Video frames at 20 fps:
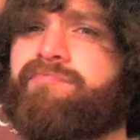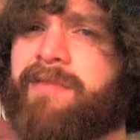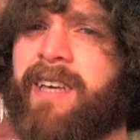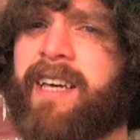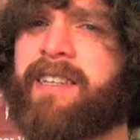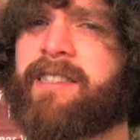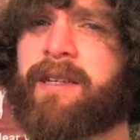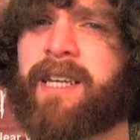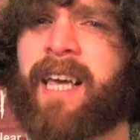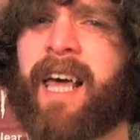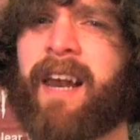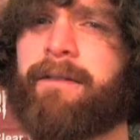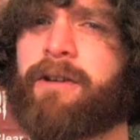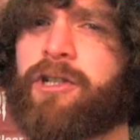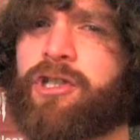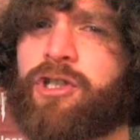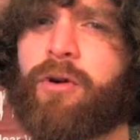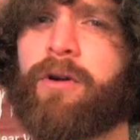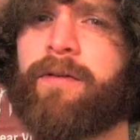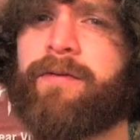It's kind of
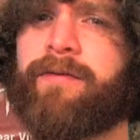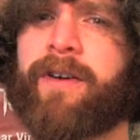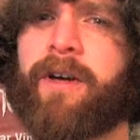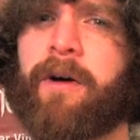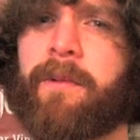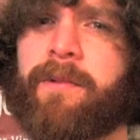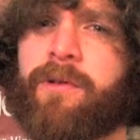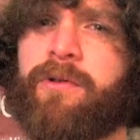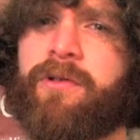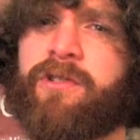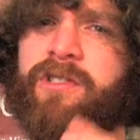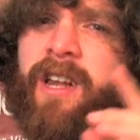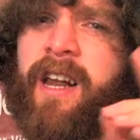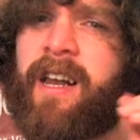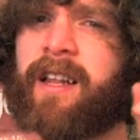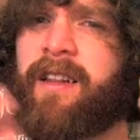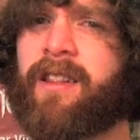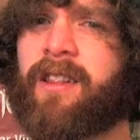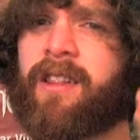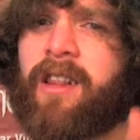a short film, so there's
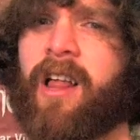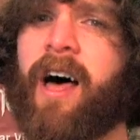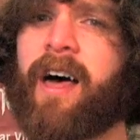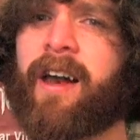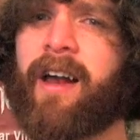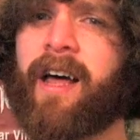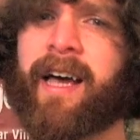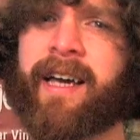not a lot